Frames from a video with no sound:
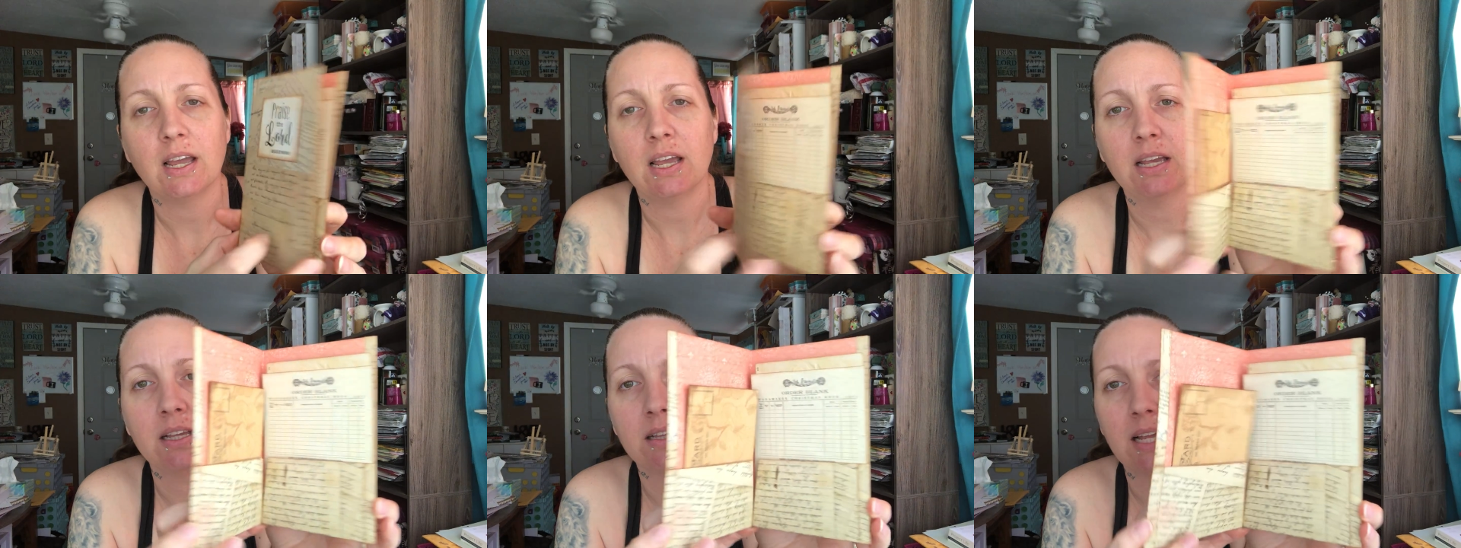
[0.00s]

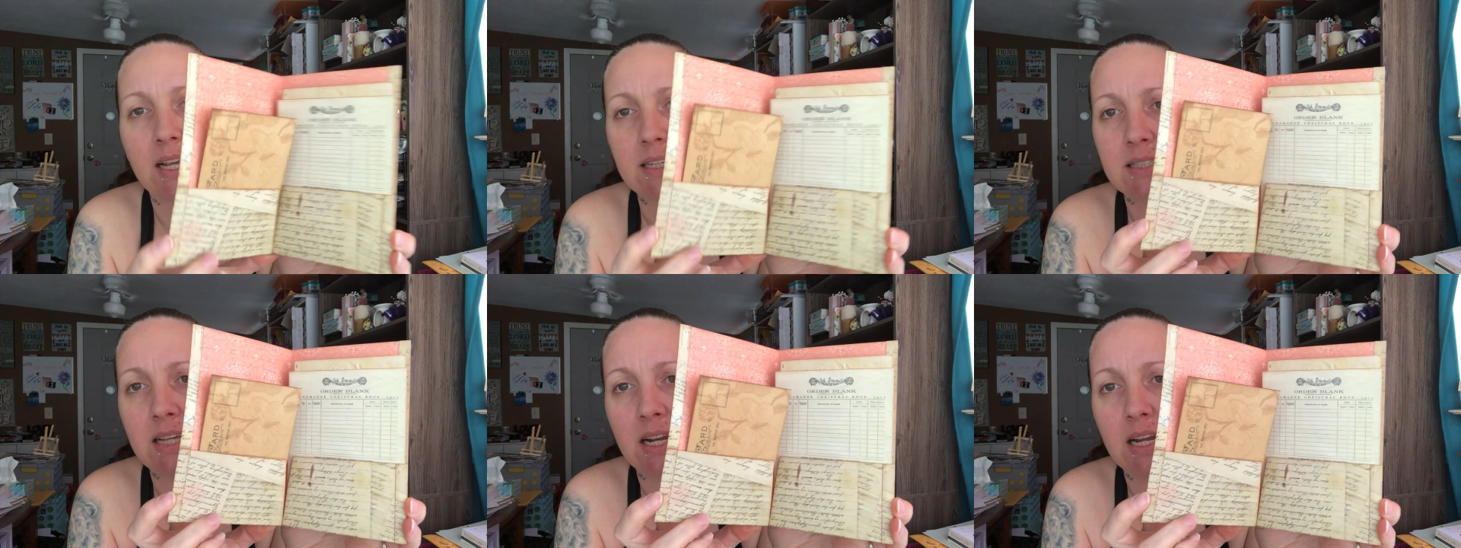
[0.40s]

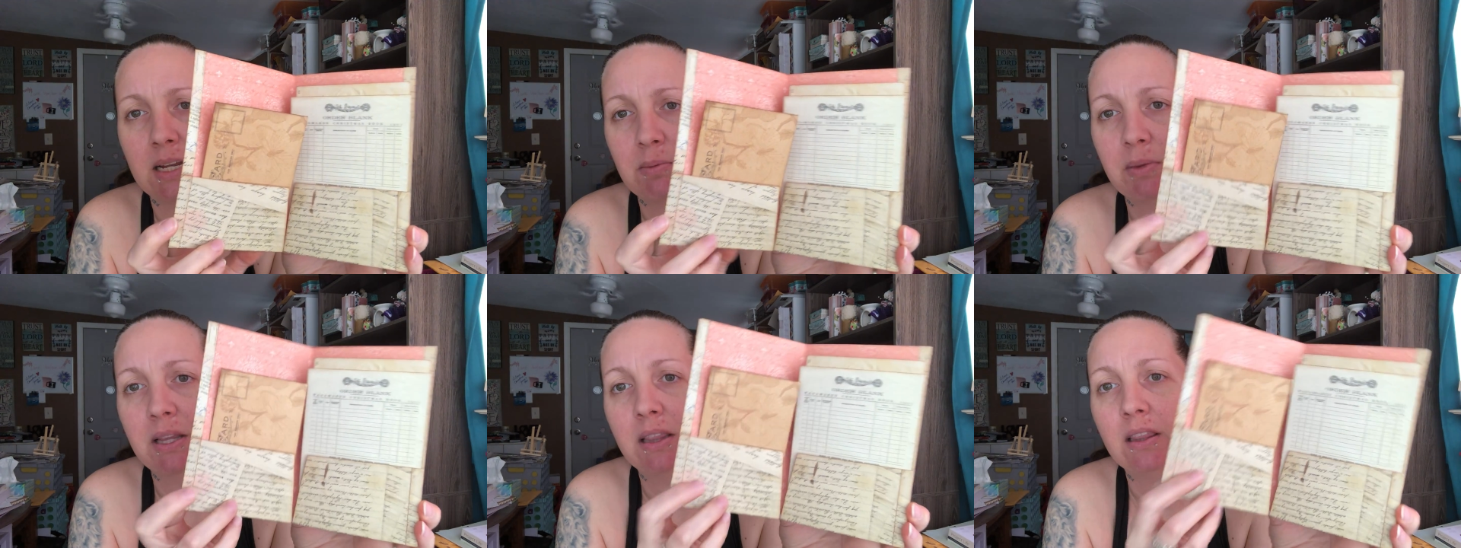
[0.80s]
Like I said,
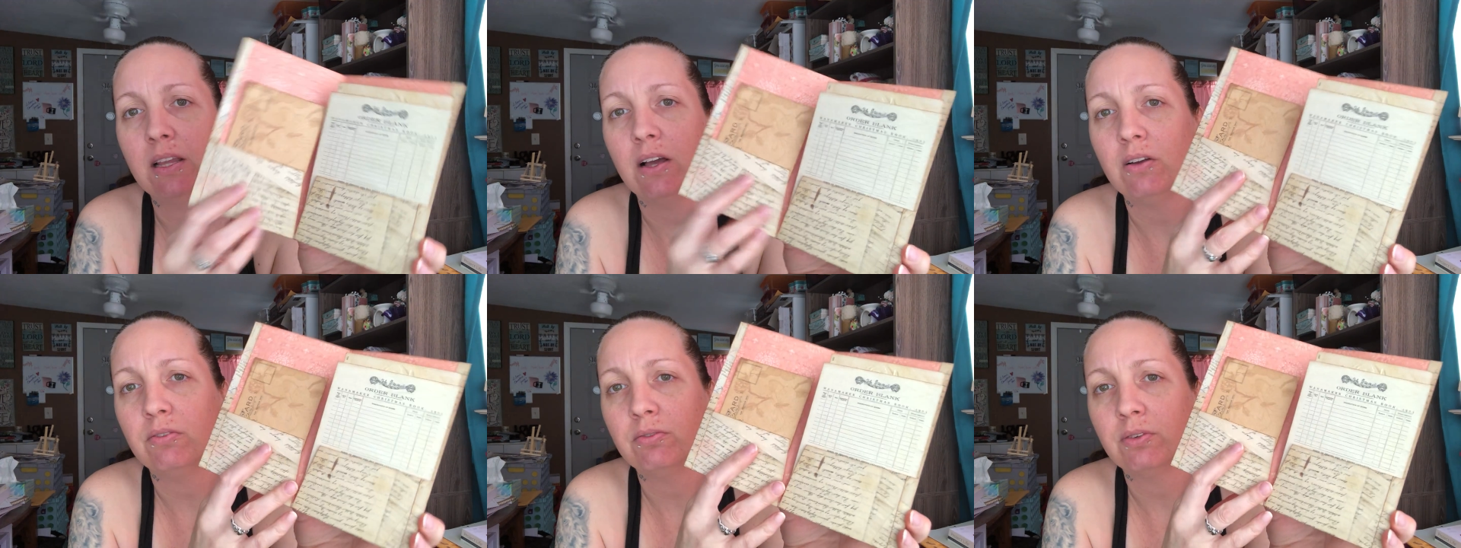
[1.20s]
I'm in
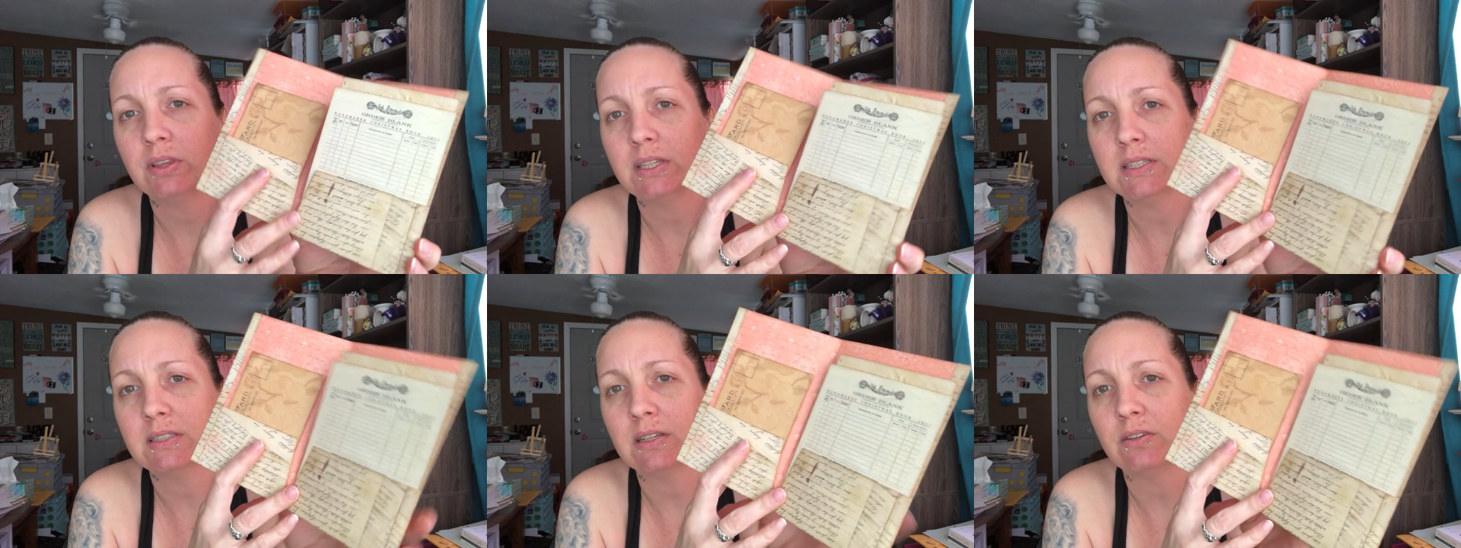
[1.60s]
love
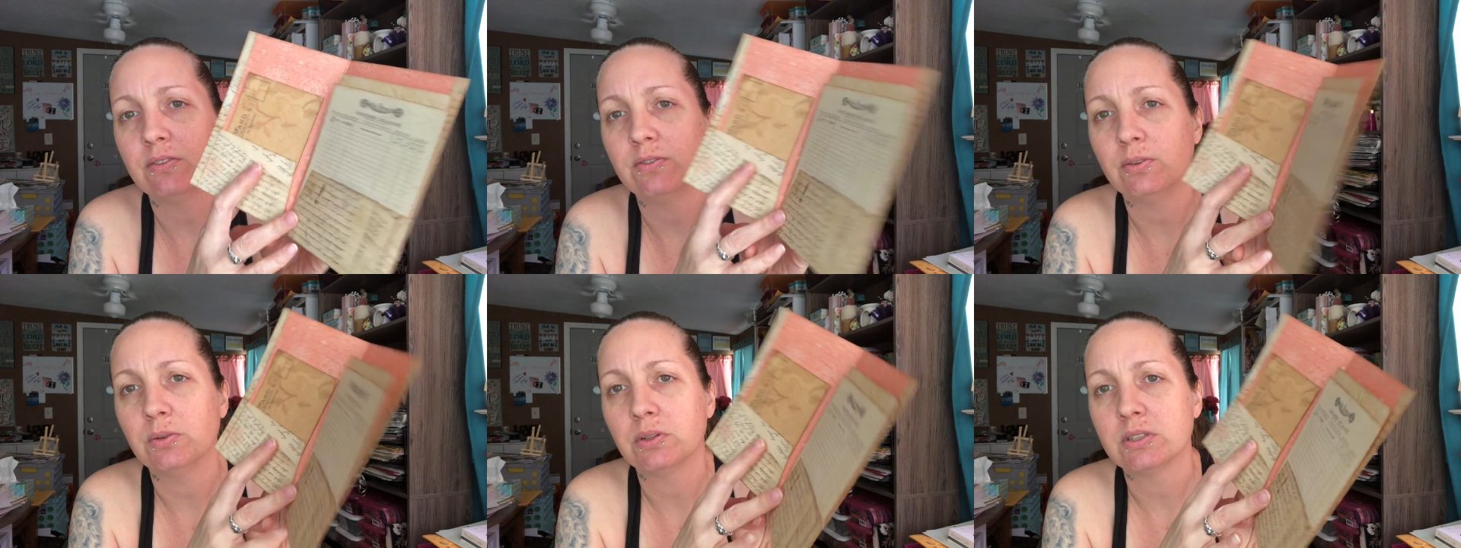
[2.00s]
with these little
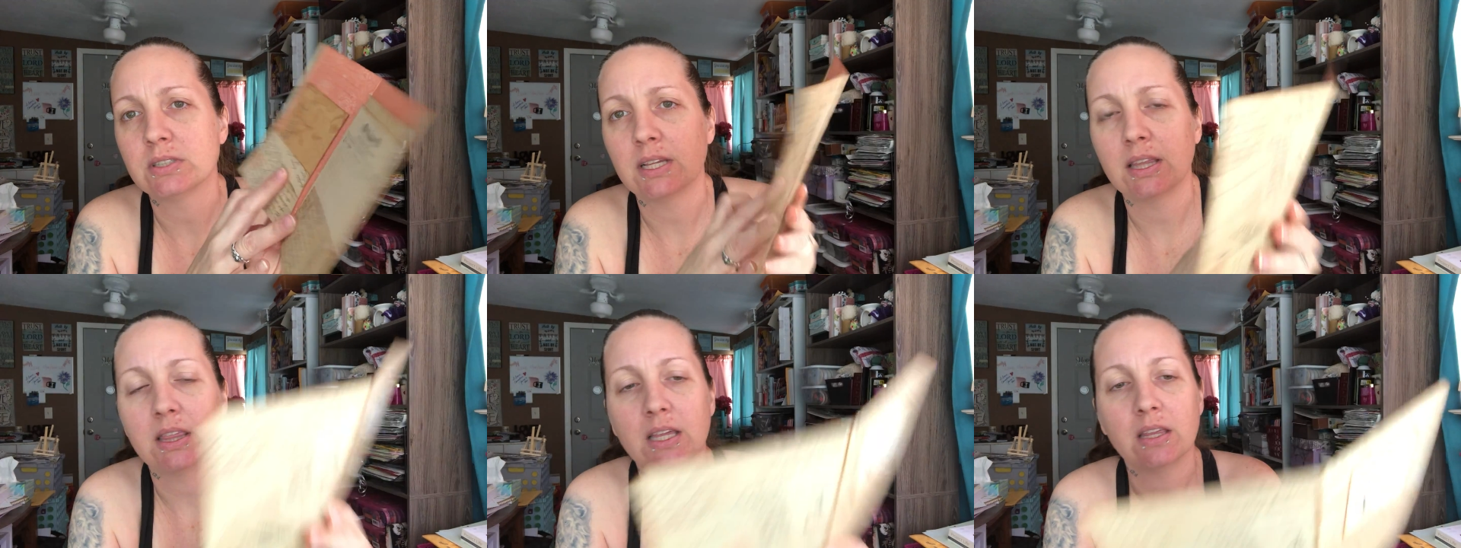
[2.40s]

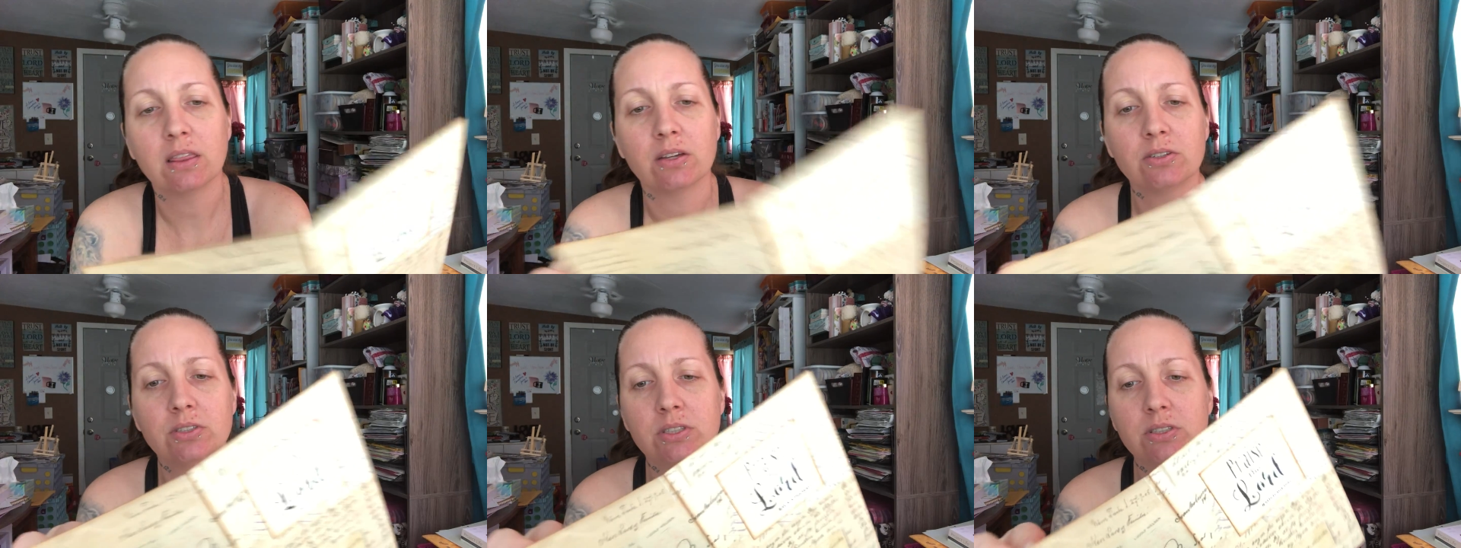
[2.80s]
folders. I think
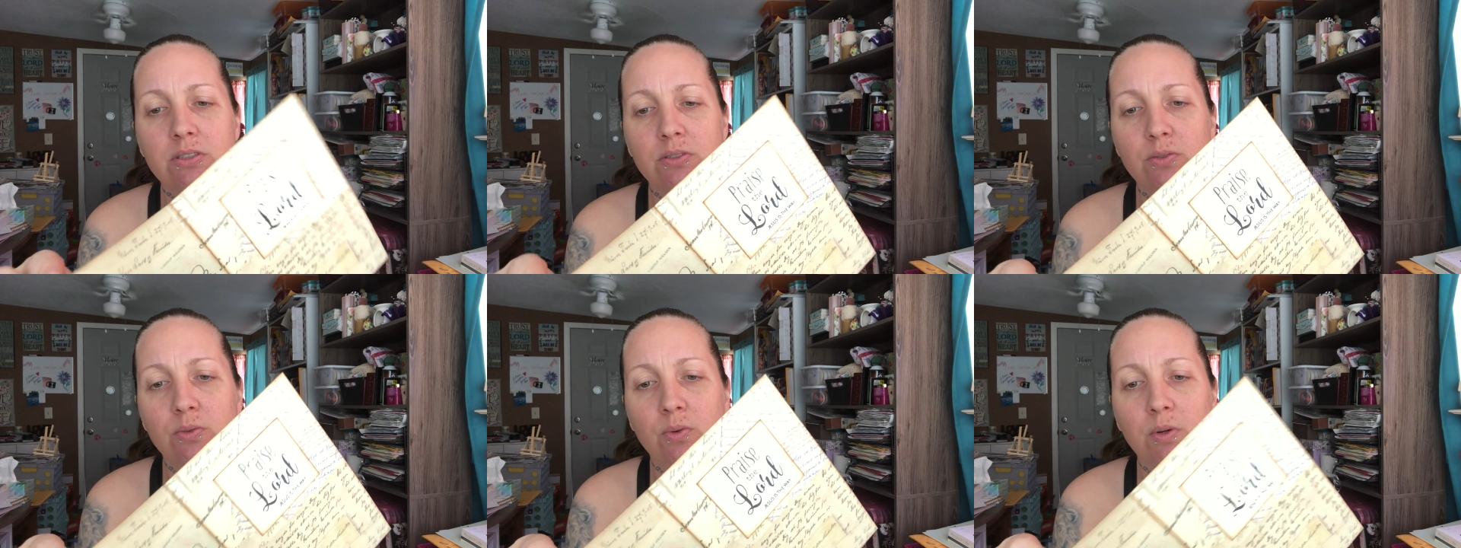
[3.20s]
they're
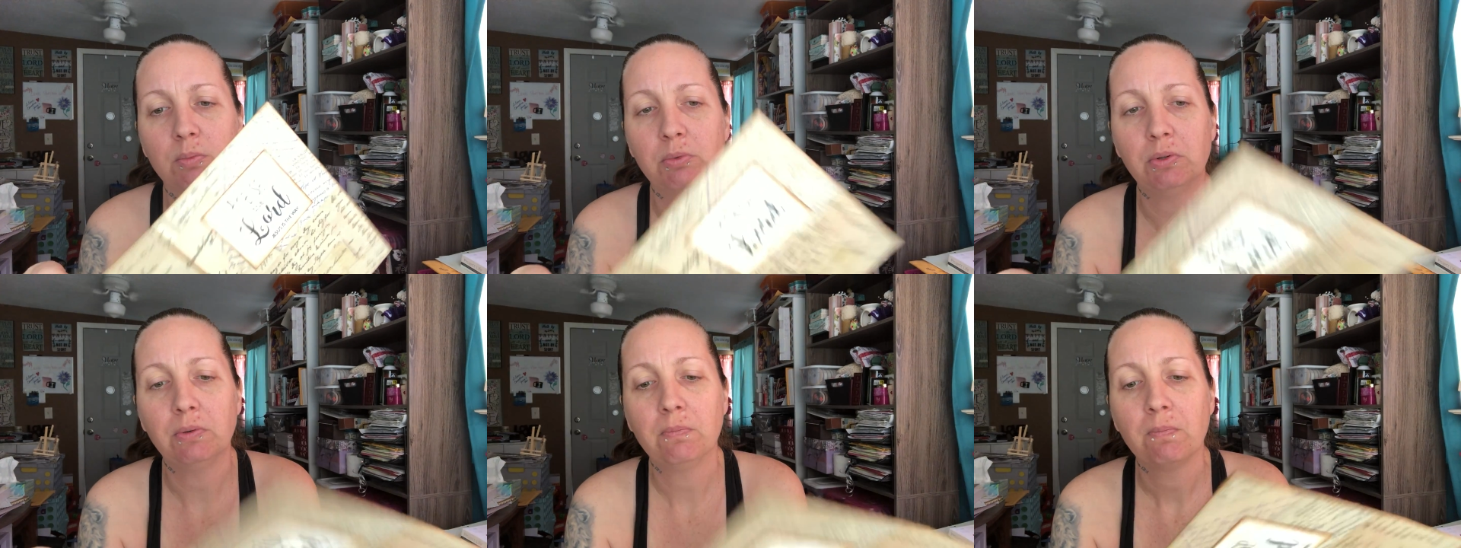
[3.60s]
just
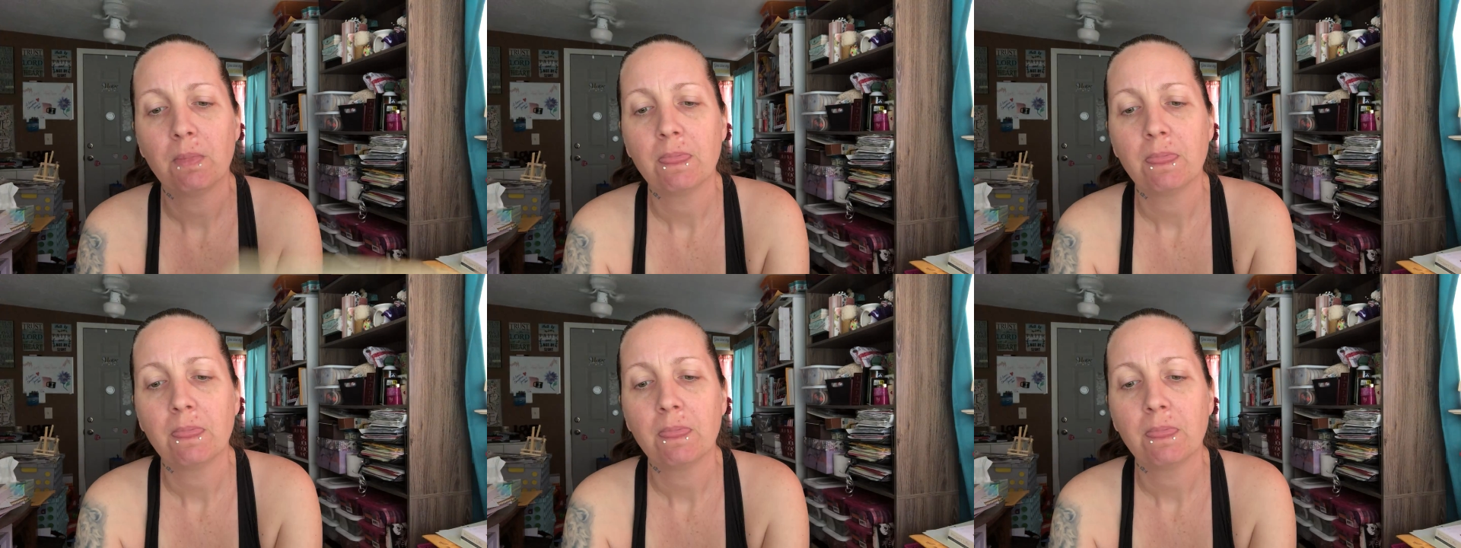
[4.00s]
adorable.